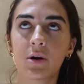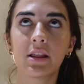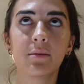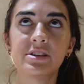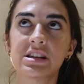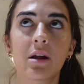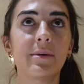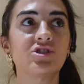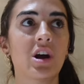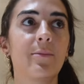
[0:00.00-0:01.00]
okay, let me set up
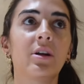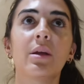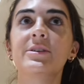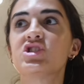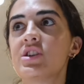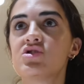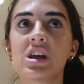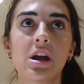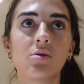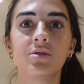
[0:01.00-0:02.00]
my tripod, let me change
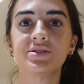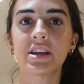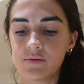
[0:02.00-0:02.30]
the angles.